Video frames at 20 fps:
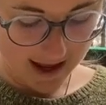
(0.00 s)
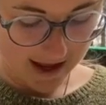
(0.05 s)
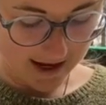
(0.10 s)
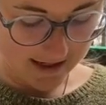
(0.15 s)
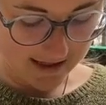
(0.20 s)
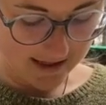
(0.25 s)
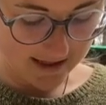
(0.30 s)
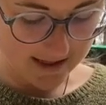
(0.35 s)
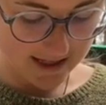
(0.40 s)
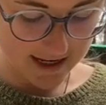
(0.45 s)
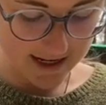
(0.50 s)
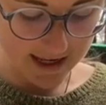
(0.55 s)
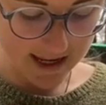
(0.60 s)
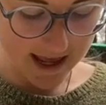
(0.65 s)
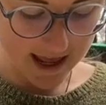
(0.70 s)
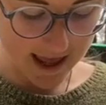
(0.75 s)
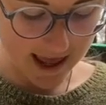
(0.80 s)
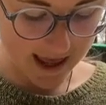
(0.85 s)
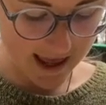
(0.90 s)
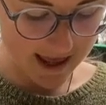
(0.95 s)
And
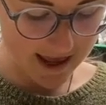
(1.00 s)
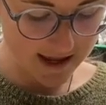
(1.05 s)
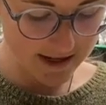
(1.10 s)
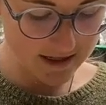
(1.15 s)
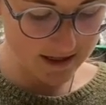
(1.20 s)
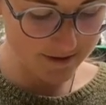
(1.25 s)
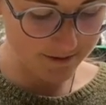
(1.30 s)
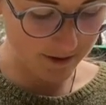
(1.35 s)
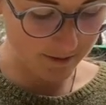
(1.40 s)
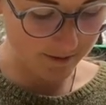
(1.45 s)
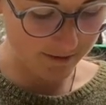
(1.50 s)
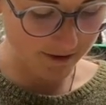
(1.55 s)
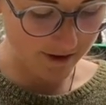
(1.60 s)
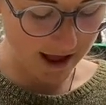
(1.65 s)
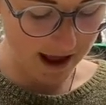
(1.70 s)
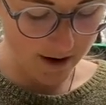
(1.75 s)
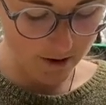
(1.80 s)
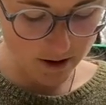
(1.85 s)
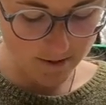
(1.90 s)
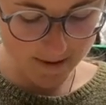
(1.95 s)
zinnia heads from
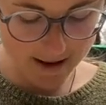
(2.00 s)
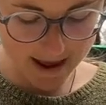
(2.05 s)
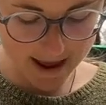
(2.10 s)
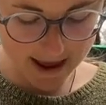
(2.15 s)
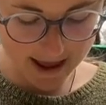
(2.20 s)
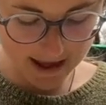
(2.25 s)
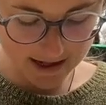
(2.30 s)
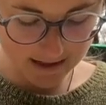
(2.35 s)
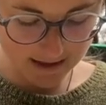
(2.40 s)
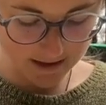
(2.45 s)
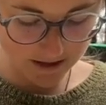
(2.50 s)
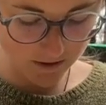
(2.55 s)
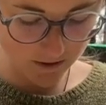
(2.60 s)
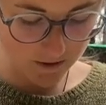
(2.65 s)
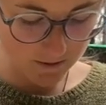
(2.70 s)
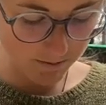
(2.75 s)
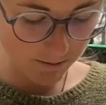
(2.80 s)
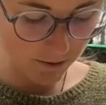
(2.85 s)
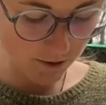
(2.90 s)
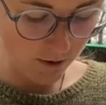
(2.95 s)
flower beds
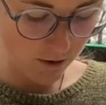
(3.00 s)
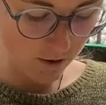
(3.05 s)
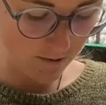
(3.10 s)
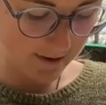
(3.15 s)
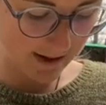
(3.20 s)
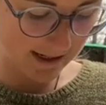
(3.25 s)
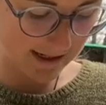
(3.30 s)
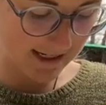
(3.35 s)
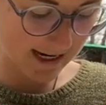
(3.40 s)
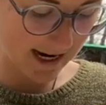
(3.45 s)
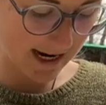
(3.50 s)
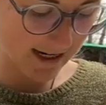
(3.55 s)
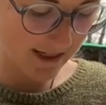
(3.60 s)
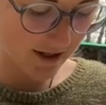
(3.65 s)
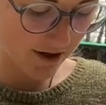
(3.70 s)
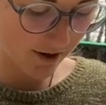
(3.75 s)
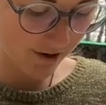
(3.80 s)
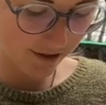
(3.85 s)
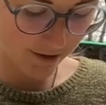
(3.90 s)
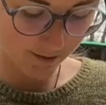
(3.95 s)
whose blooming
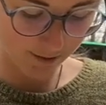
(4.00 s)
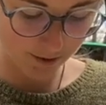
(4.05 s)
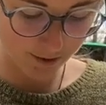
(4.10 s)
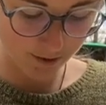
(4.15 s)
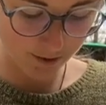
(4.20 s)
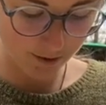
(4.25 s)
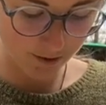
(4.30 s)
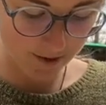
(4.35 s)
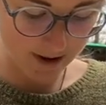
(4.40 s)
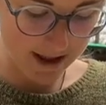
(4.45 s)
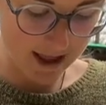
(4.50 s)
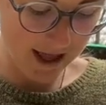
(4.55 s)
days are through.